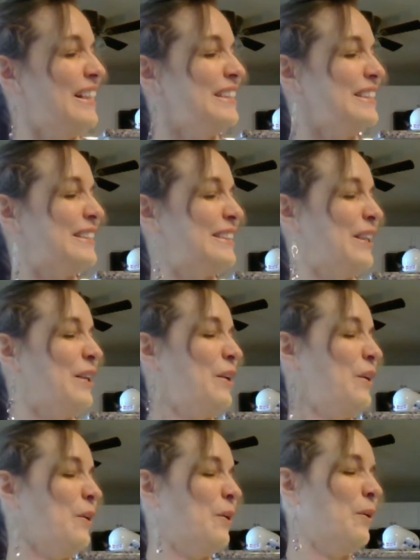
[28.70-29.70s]

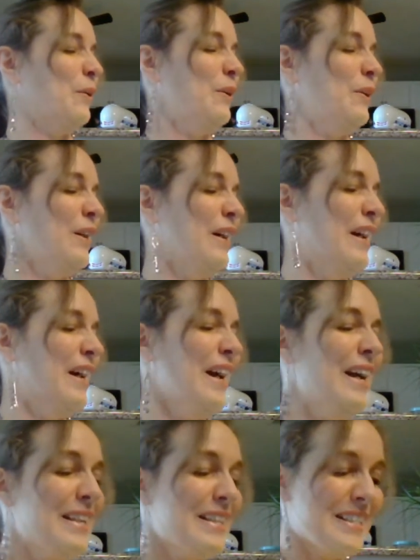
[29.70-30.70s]
So
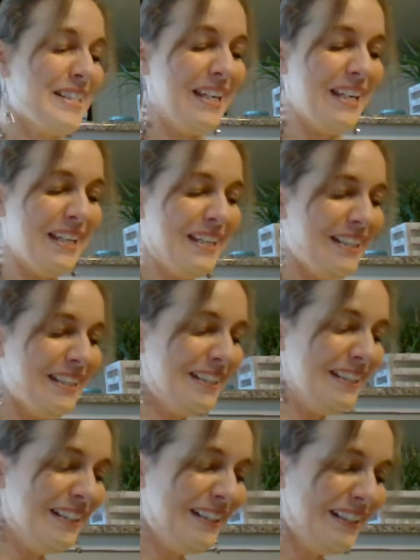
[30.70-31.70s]

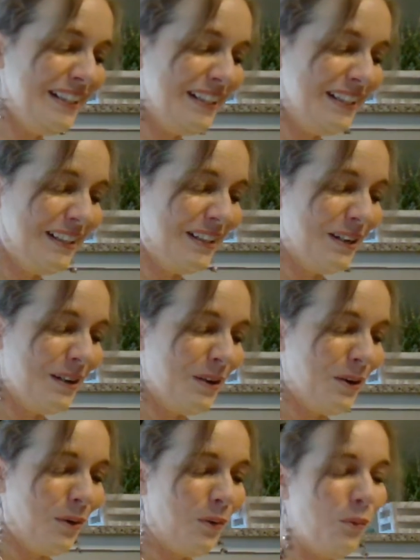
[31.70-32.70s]
10
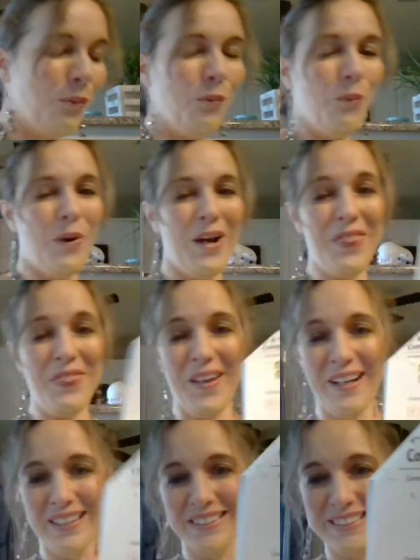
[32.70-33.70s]

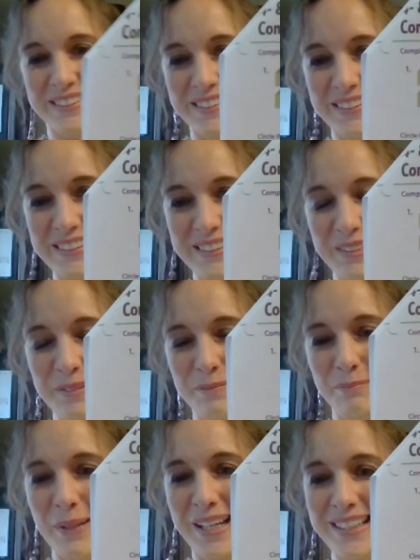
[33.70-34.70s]
1,000s
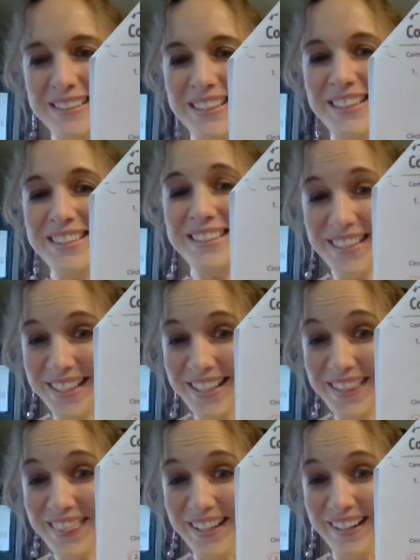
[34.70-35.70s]
makes a
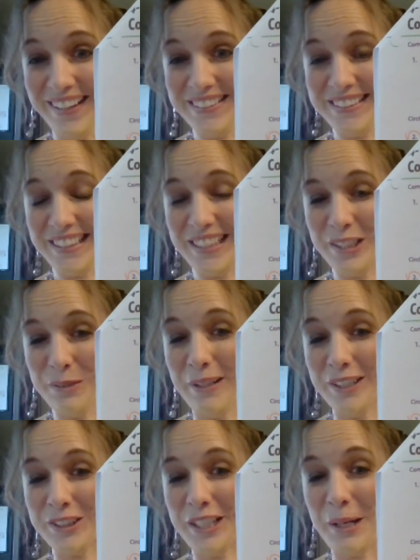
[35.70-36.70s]
10,000. Can you
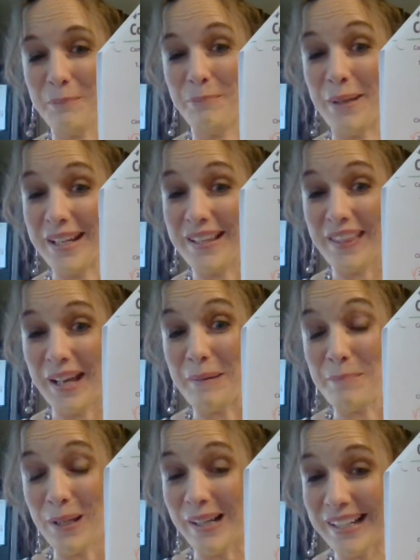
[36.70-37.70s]
imagine how big that
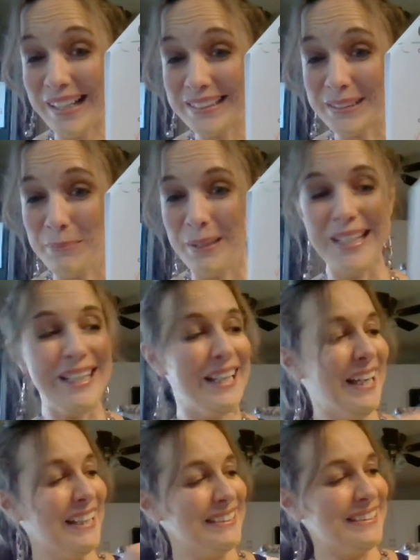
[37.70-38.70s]
block has to be?
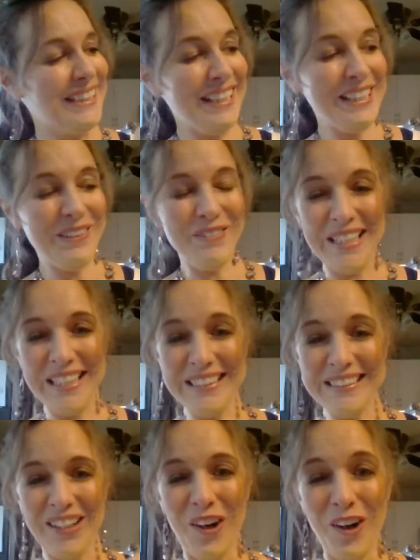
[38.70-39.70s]
10 of
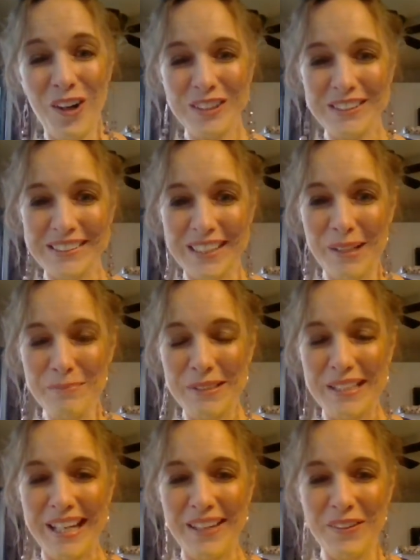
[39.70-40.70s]
these all snapped
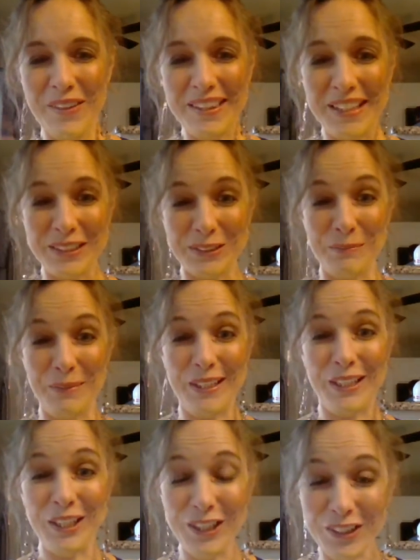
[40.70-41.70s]
together. That thing's going to be
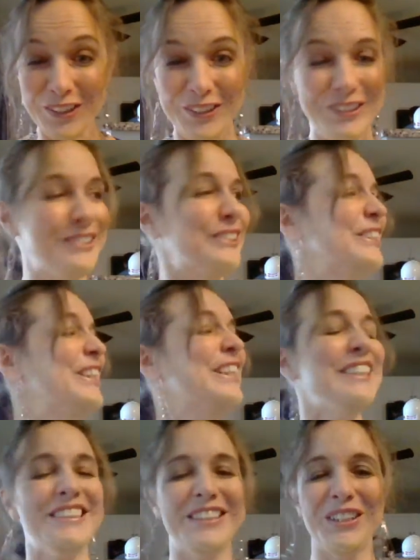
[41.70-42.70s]
huge.
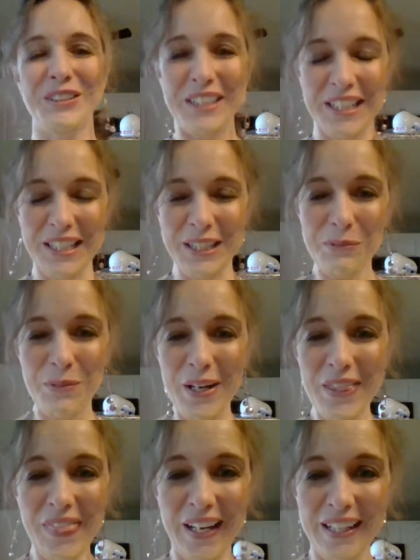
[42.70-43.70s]
So 10
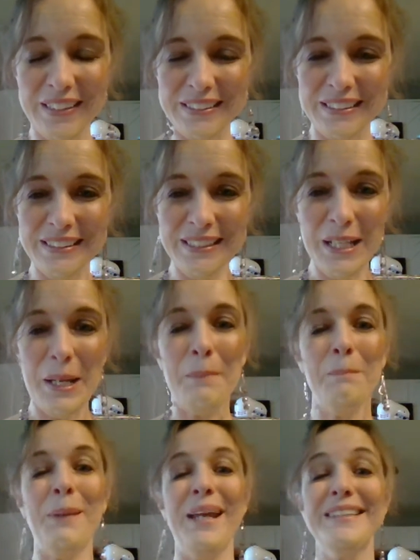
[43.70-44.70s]
1,000
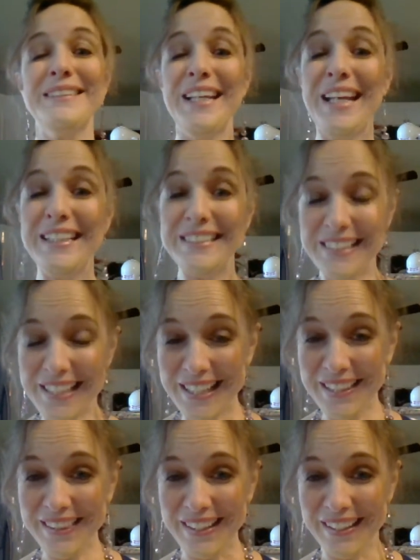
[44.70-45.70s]
makes a
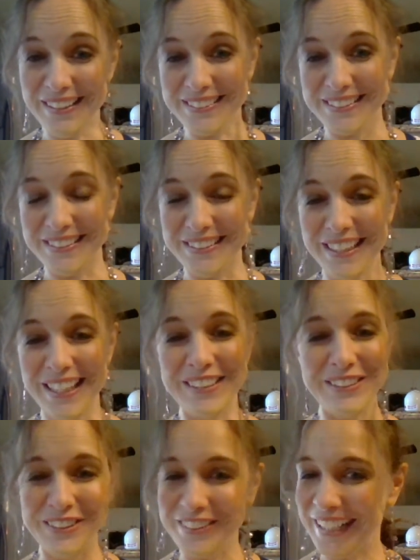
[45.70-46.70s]
10,000.
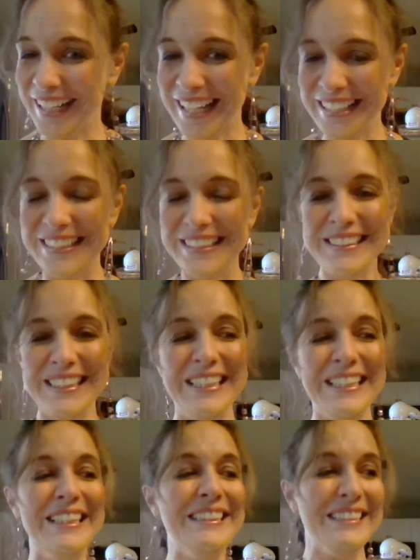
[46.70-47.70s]
And you got it.
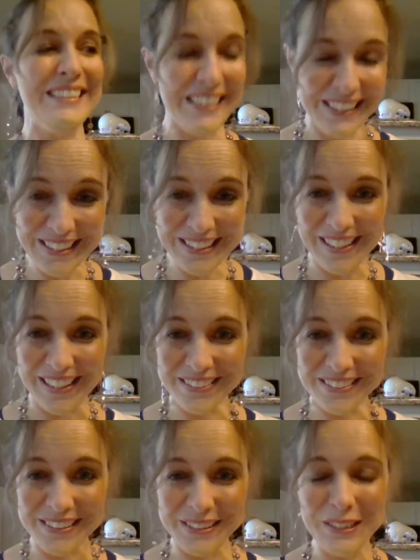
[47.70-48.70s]
10
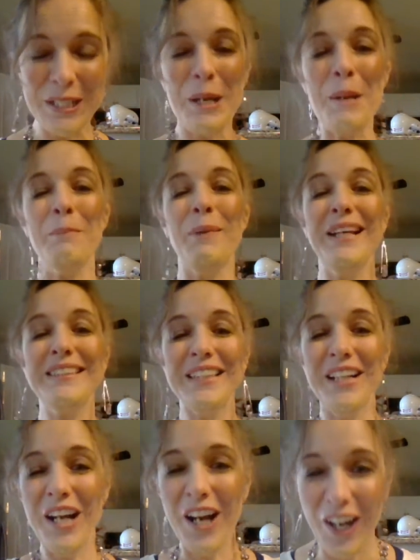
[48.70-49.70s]
10,000 makes
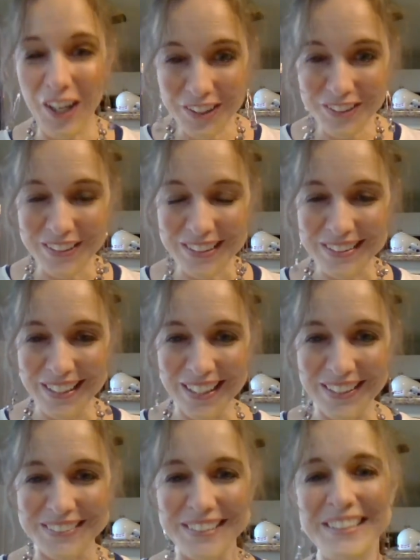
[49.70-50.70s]

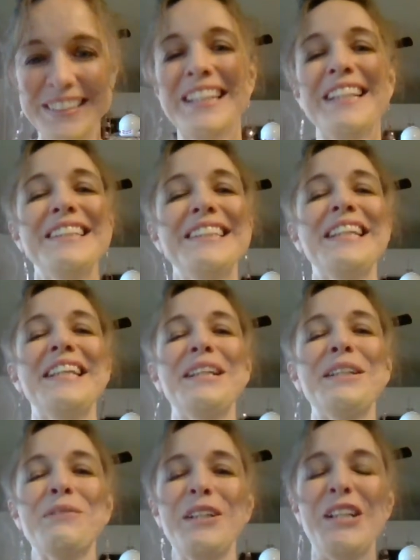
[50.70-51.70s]
100,000.
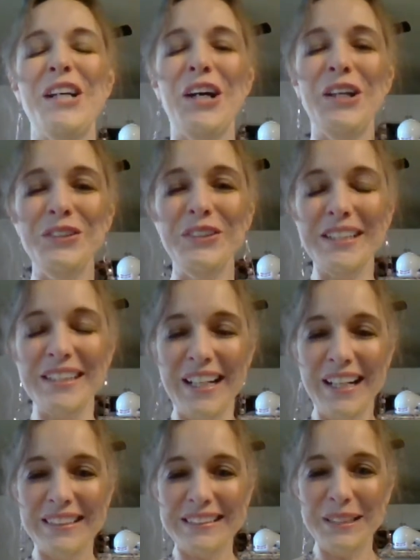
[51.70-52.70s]
10
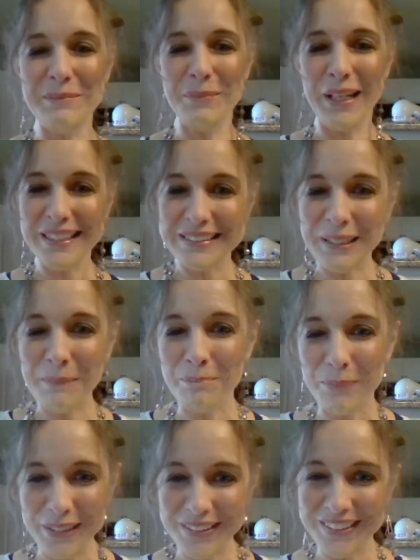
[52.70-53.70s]
100,000 makes
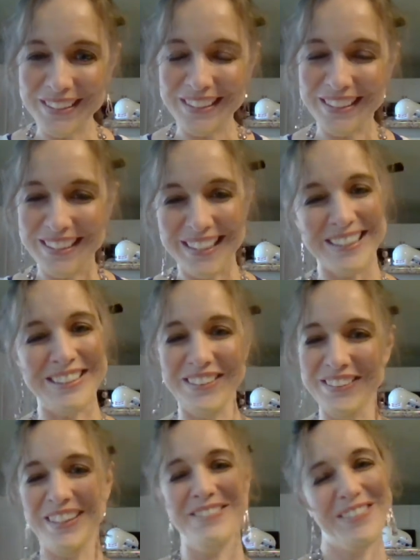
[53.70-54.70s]
1,000,000. And
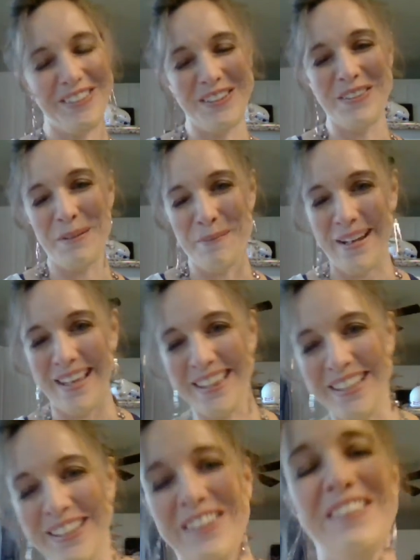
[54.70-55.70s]
you have learned the math
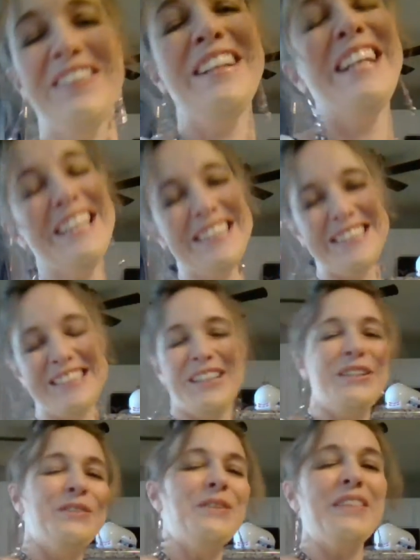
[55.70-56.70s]
code.
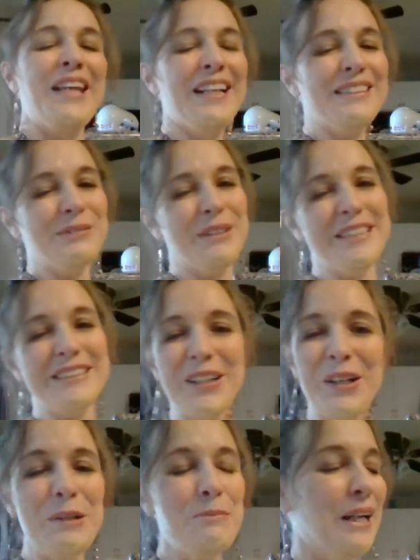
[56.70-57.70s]
So that's what it's
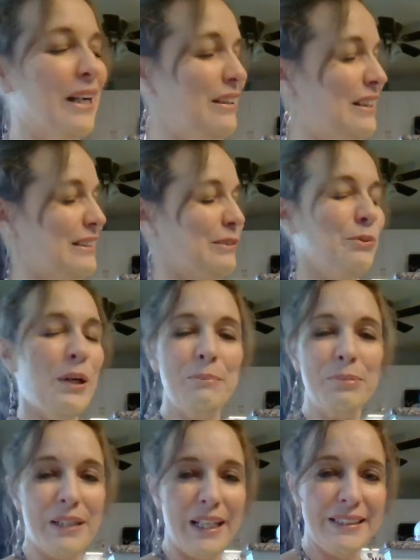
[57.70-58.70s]
all about, is what
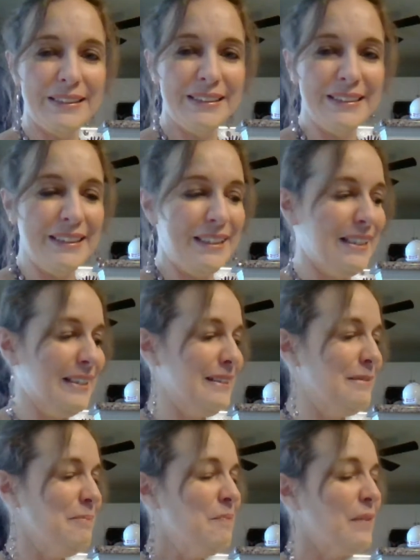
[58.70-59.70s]
place is it
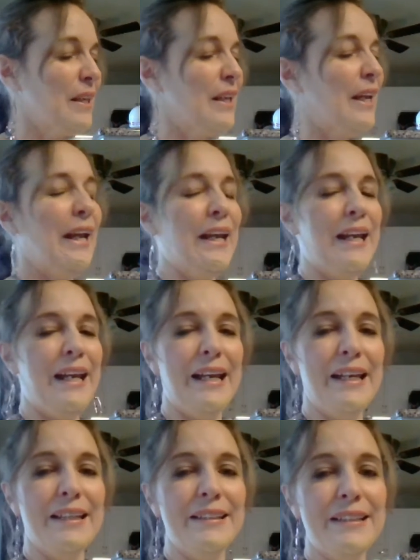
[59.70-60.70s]
in.
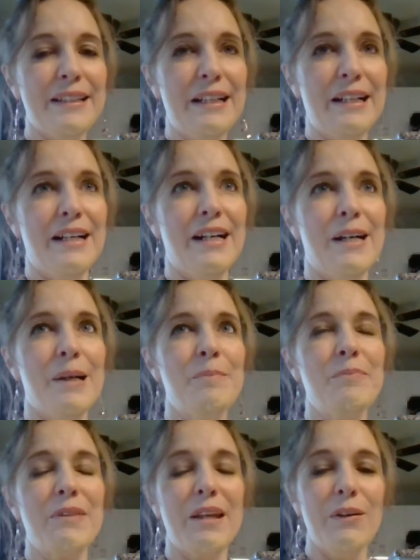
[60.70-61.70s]
And
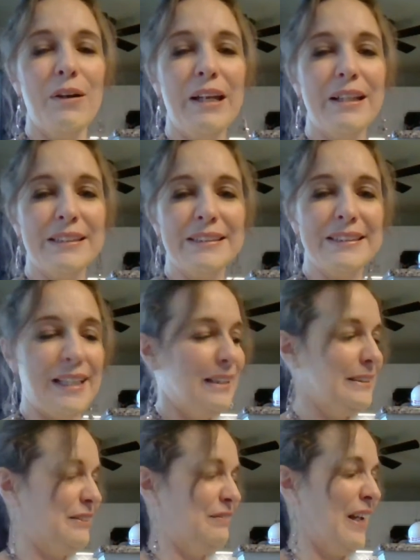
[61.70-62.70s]
it
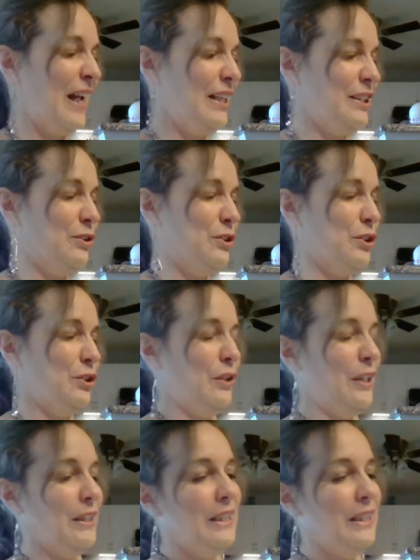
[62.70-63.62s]
assigns value to it.